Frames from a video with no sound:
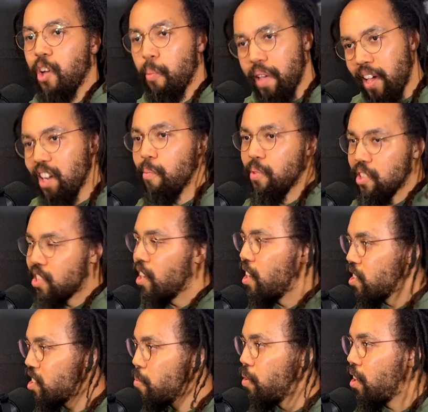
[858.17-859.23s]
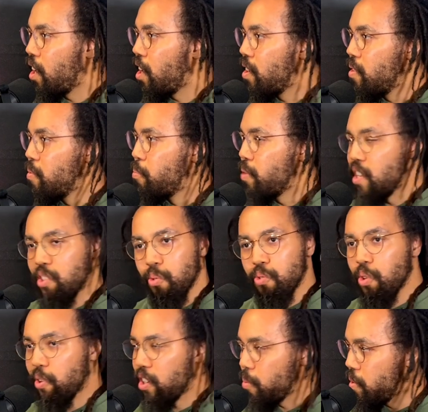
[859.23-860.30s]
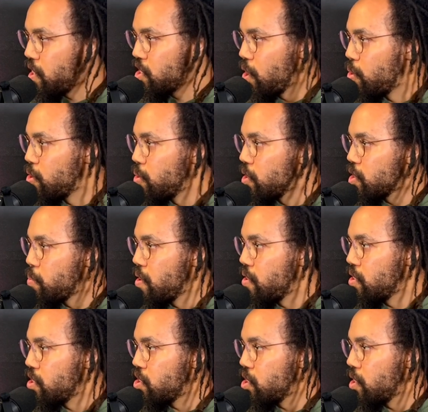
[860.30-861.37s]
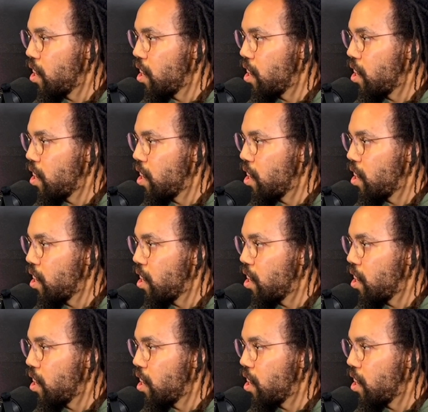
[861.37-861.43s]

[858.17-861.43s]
there'll be elements that are similar, but it's also going to be this whole new experience.